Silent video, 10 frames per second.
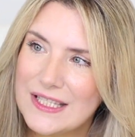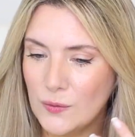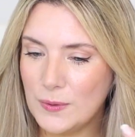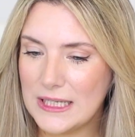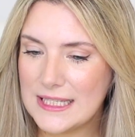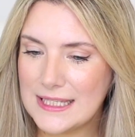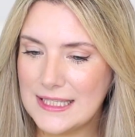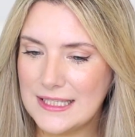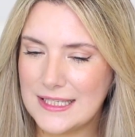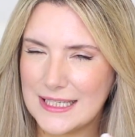
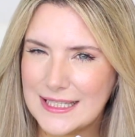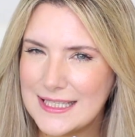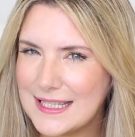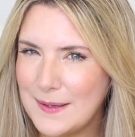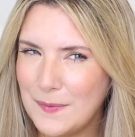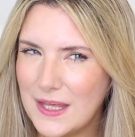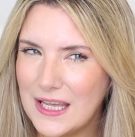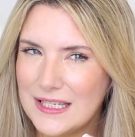Olaplex does the same thing